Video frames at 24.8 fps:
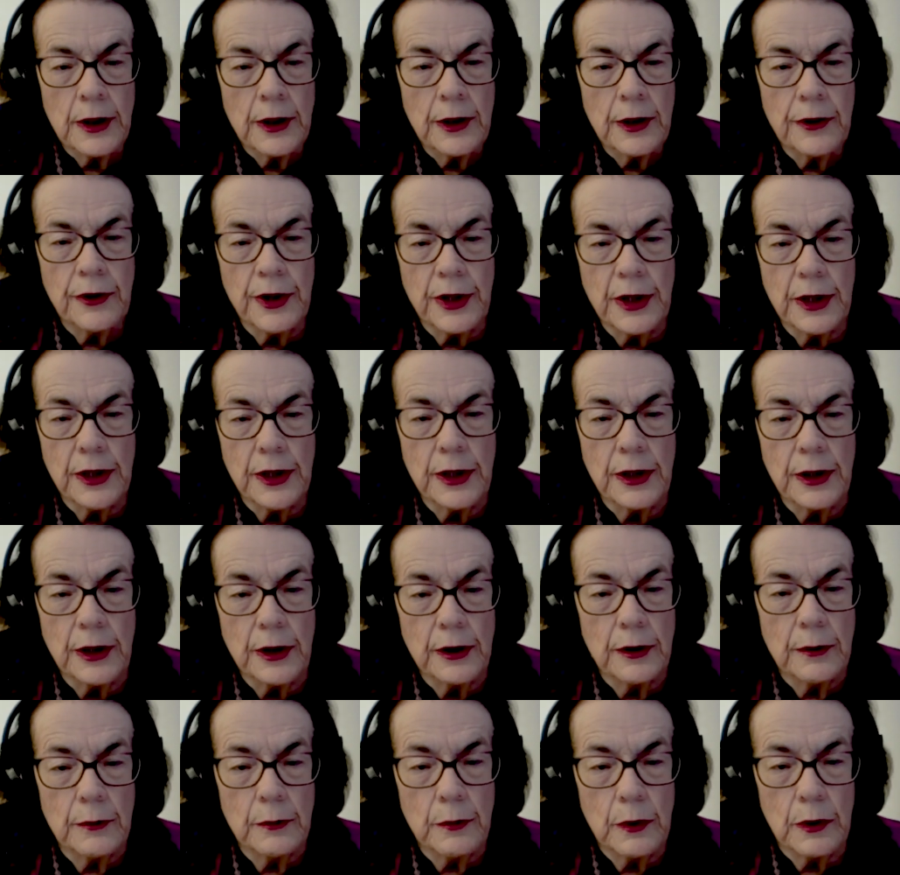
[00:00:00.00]

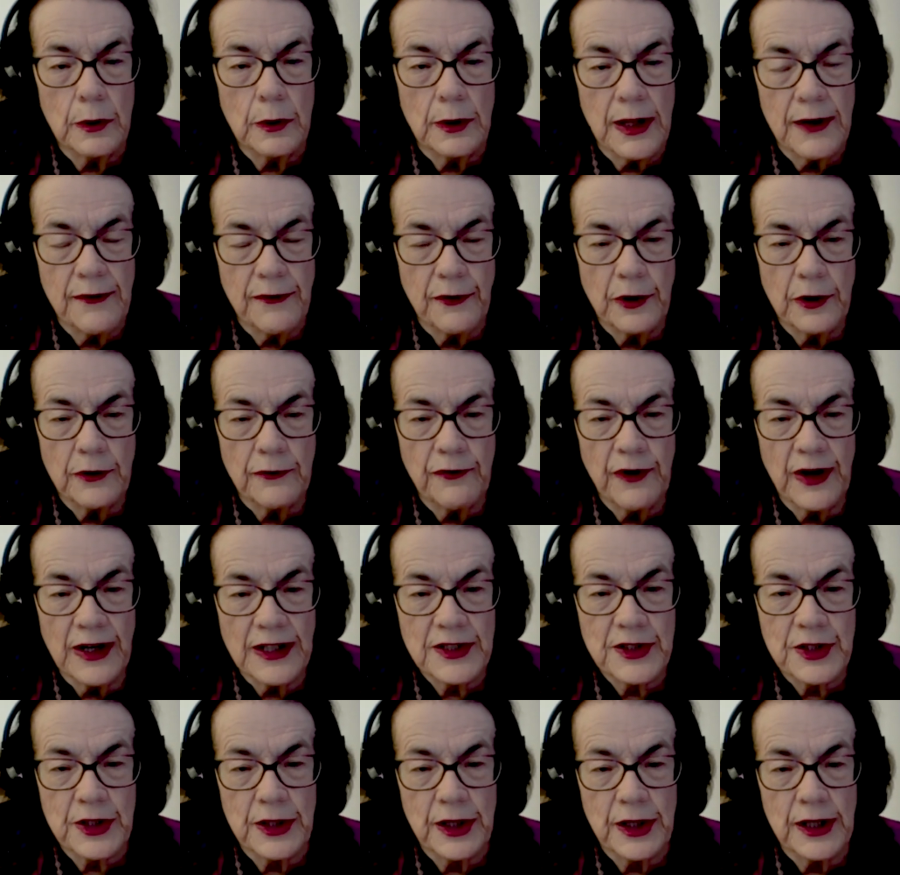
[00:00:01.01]
The level of
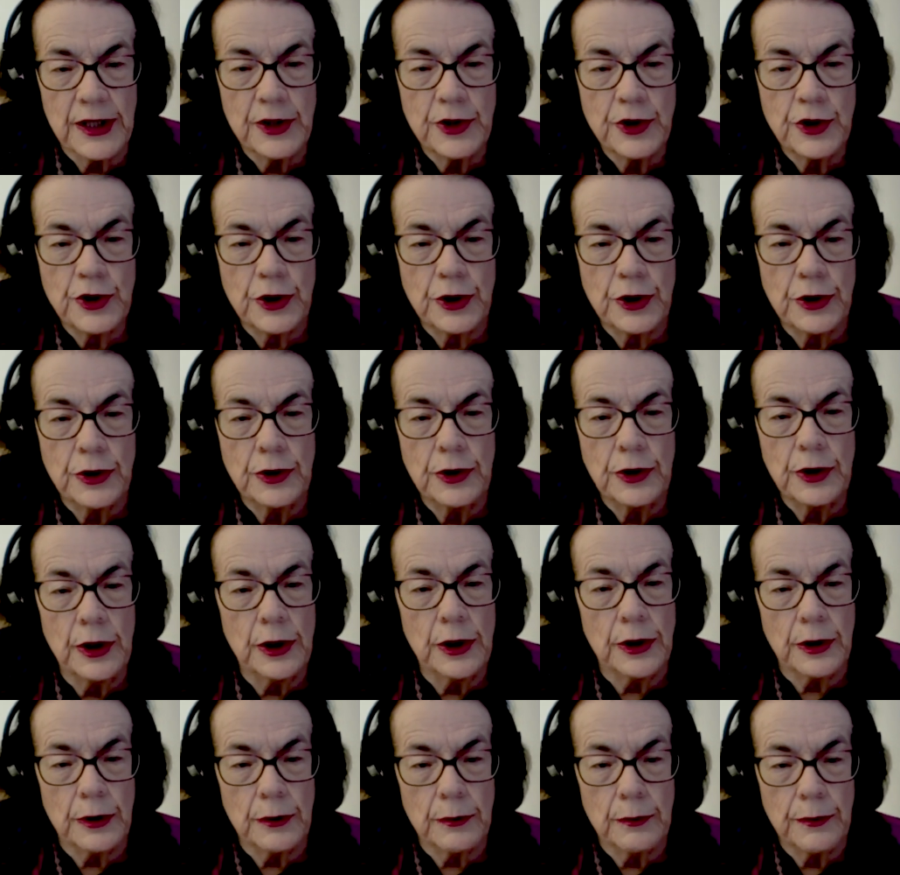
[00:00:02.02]
vaccination
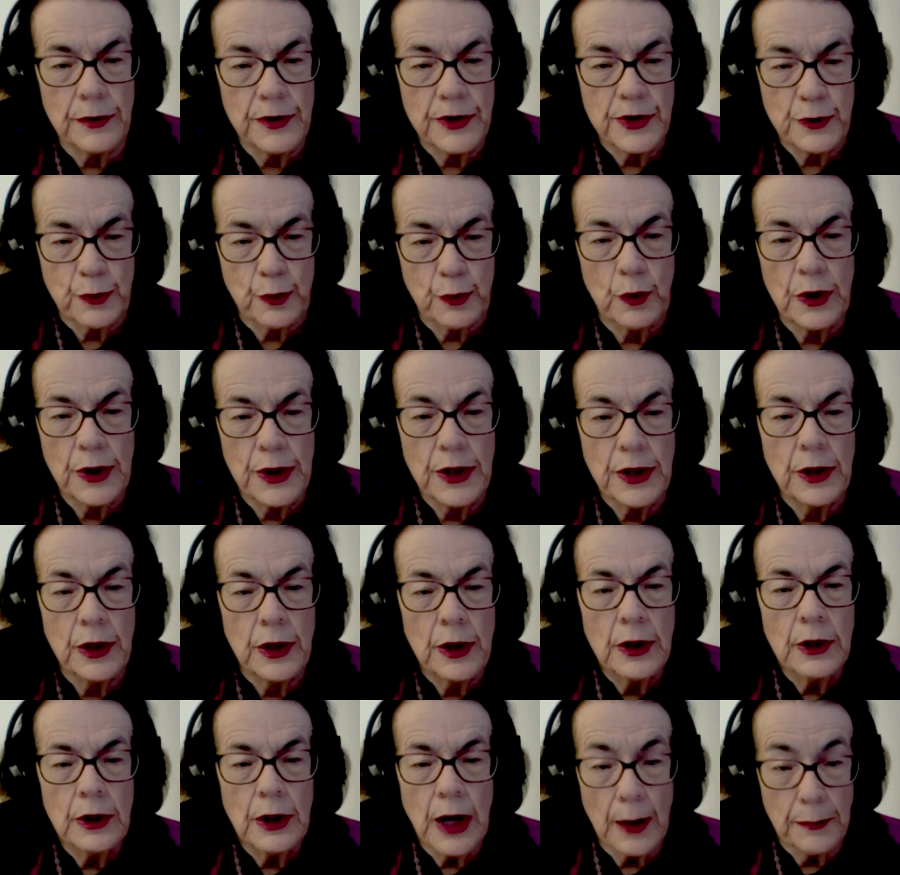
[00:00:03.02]
this week,
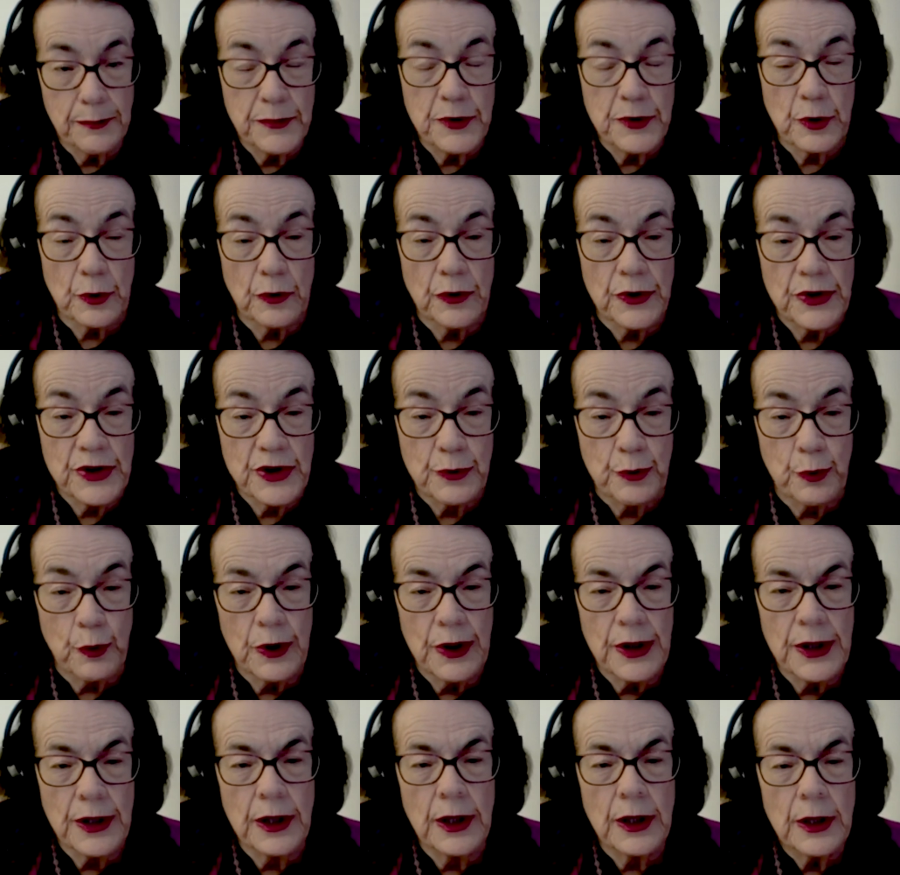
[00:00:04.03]
up till this
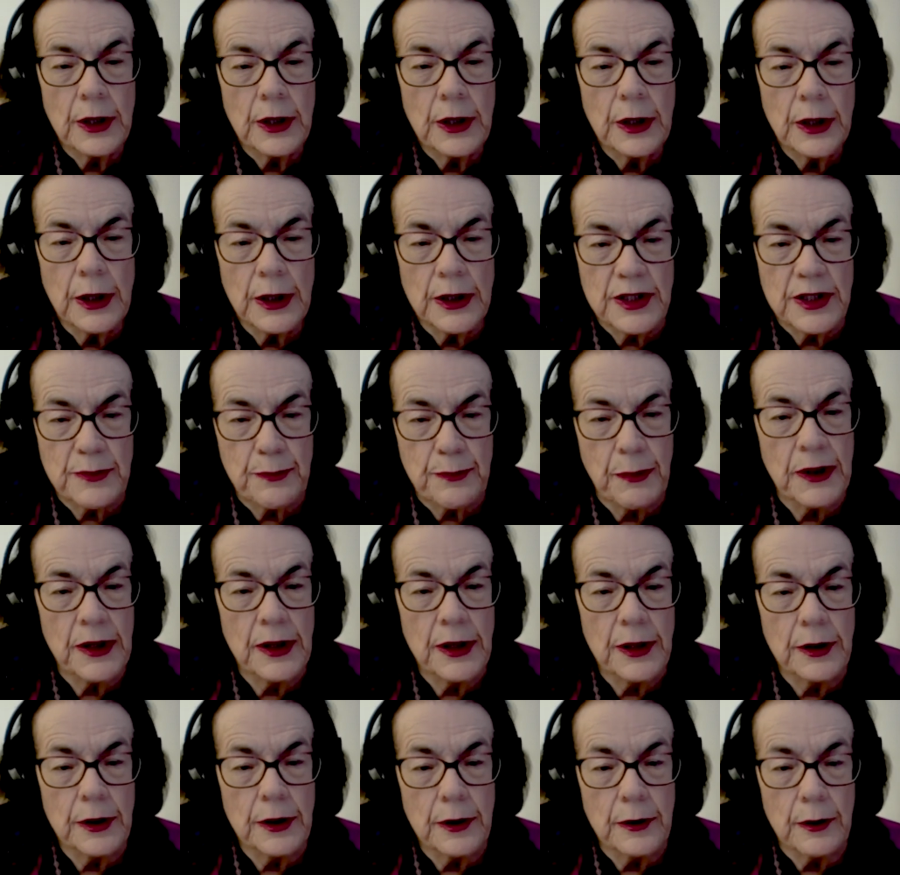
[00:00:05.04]
week, has
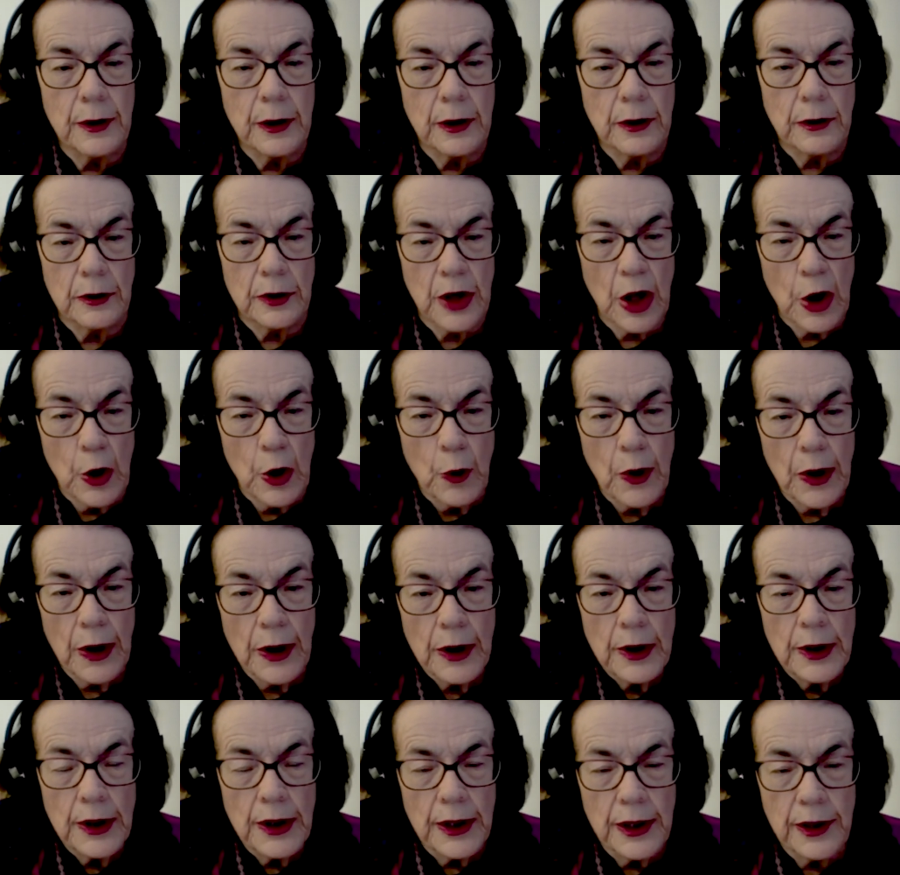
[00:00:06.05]
been lower
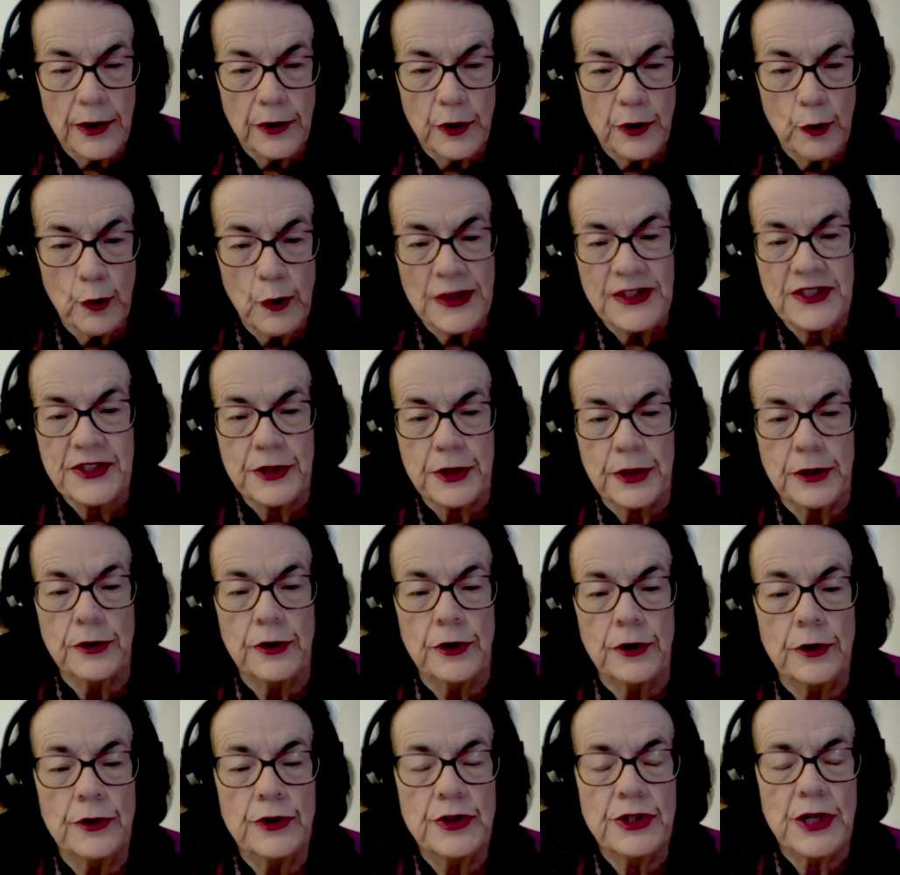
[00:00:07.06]
in the Western
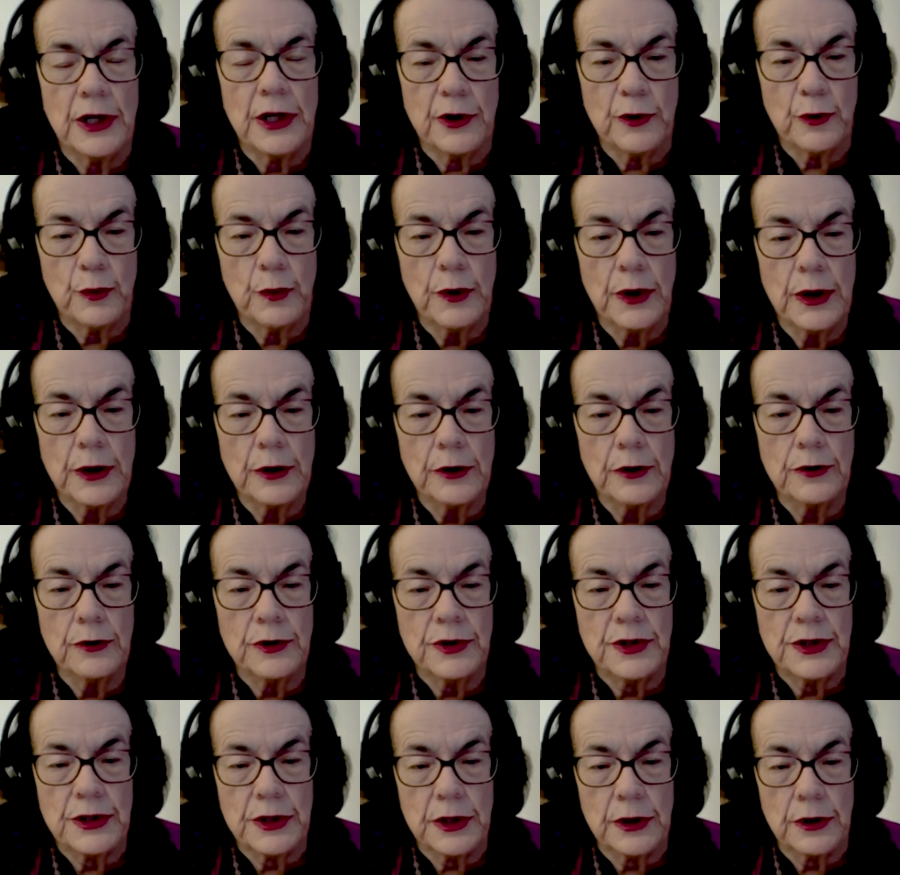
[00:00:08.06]
New South
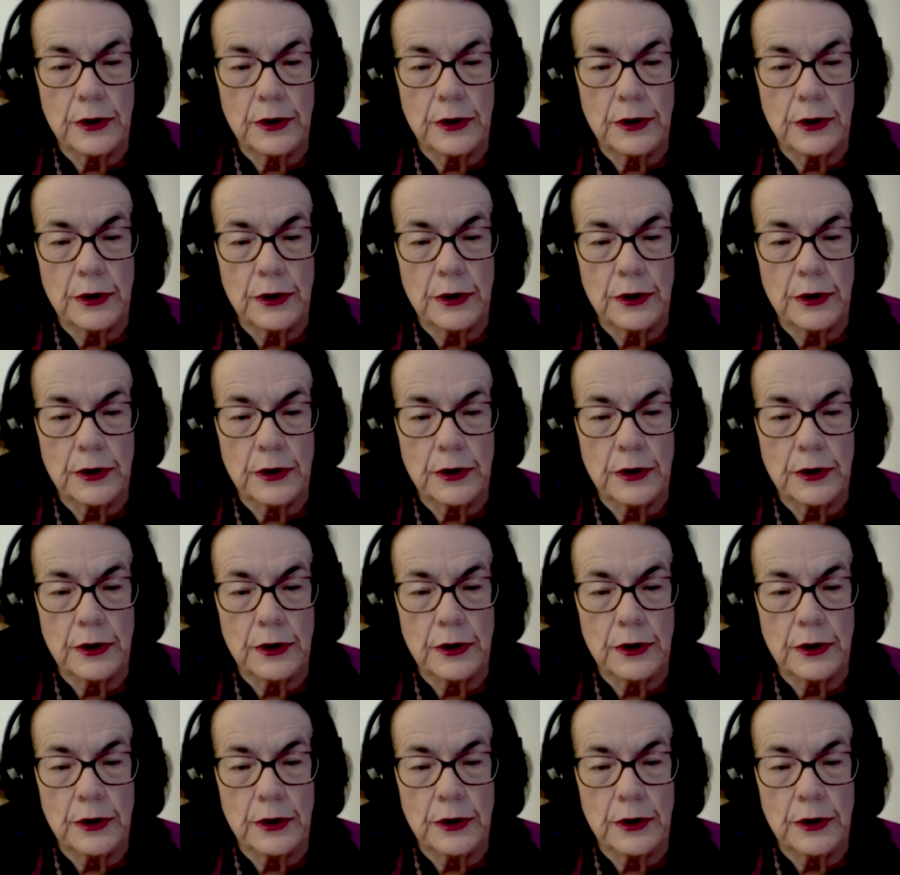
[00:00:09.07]
Wales